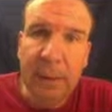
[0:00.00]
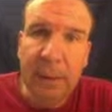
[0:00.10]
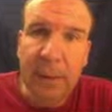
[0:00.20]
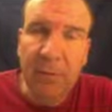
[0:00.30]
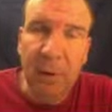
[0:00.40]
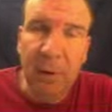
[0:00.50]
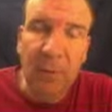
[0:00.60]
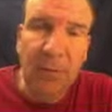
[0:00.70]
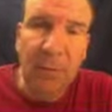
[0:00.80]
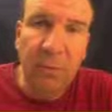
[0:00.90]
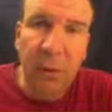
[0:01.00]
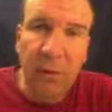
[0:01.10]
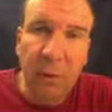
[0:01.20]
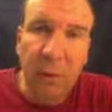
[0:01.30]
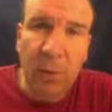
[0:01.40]
as always, if you
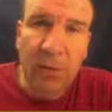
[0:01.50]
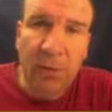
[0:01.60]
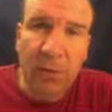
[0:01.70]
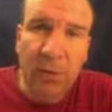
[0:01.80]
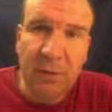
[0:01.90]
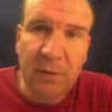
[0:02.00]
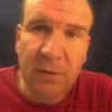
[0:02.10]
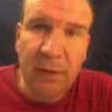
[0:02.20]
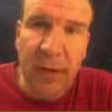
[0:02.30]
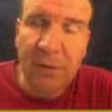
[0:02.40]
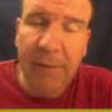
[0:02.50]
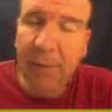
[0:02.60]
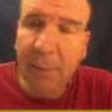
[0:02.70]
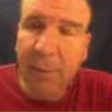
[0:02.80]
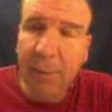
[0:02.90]
have any questions
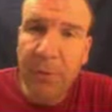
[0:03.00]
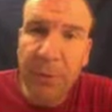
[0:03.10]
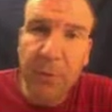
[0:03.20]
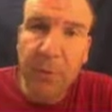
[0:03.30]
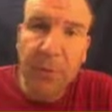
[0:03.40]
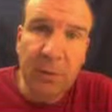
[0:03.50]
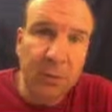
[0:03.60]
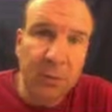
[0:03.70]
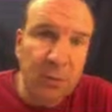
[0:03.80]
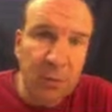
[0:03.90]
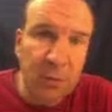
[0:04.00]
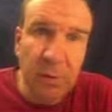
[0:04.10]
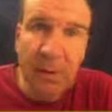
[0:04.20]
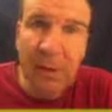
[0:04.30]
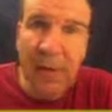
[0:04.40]
after the review, just
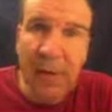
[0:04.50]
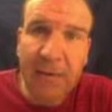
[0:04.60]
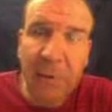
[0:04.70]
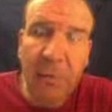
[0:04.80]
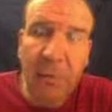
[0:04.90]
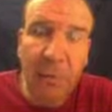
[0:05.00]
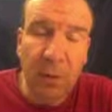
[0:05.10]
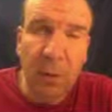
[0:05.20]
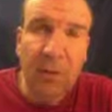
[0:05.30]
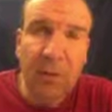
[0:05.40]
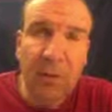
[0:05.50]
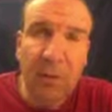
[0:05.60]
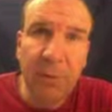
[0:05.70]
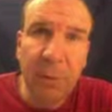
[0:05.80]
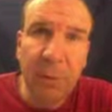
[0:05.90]
come to class. Hopefully you'll watch the
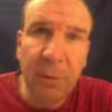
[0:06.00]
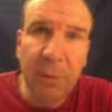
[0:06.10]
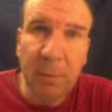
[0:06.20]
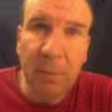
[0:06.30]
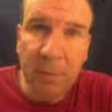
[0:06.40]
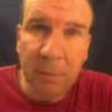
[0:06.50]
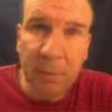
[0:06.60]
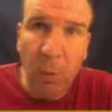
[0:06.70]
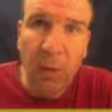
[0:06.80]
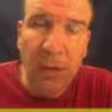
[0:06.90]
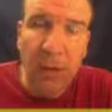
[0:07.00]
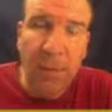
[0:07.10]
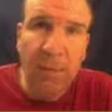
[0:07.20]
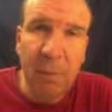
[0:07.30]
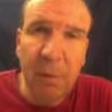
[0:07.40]
review maybe before the
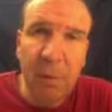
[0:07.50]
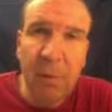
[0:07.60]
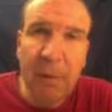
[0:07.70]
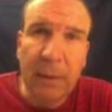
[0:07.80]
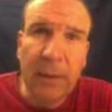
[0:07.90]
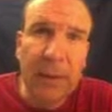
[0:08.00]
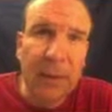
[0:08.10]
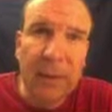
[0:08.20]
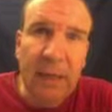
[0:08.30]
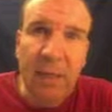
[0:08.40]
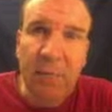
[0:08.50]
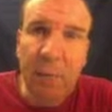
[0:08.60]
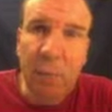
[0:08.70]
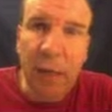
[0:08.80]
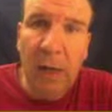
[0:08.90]
night before, but even
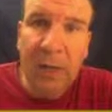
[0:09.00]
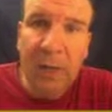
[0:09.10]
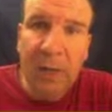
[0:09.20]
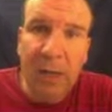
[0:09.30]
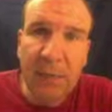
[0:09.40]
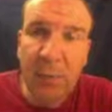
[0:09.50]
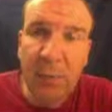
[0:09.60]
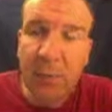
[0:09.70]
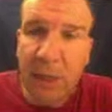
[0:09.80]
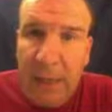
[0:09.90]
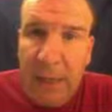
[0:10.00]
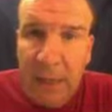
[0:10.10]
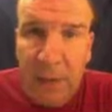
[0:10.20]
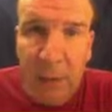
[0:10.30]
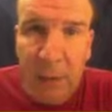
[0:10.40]
if you watch it on Tuesday night,
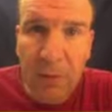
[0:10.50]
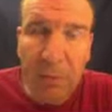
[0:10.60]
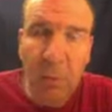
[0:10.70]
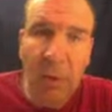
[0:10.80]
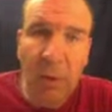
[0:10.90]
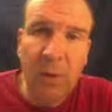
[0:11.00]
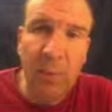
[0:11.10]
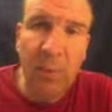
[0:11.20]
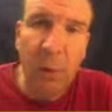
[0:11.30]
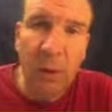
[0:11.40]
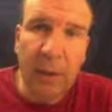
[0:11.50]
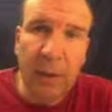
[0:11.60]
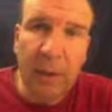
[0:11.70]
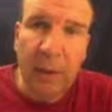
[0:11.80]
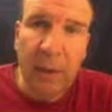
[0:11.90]
you can always come in Wednesday morning
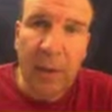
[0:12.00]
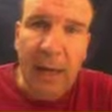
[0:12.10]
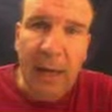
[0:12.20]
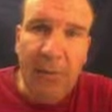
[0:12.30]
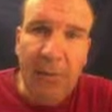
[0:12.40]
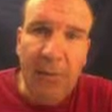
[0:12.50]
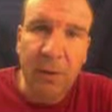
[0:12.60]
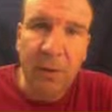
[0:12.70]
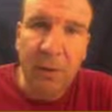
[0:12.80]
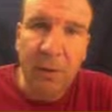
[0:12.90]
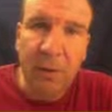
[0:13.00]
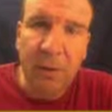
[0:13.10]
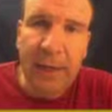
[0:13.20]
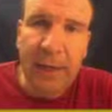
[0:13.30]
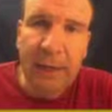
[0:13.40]
and ask for
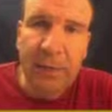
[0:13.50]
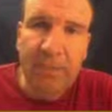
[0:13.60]
clarification.